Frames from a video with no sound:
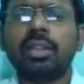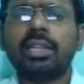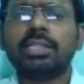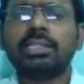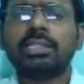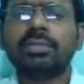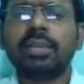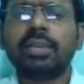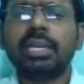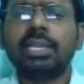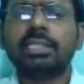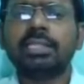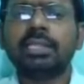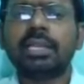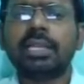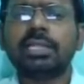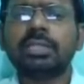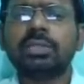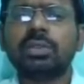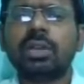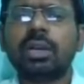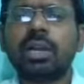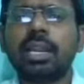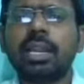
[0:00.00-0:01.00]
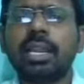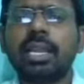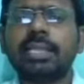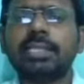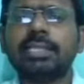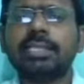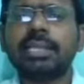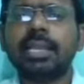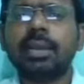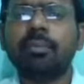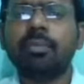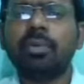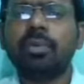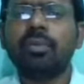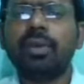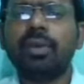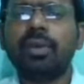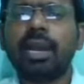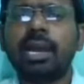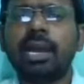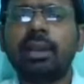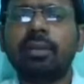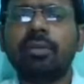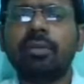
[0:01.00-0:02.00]
That's why it is also called as stem
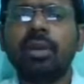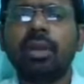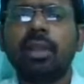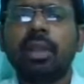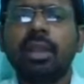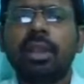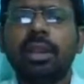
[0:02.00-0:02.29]
valve.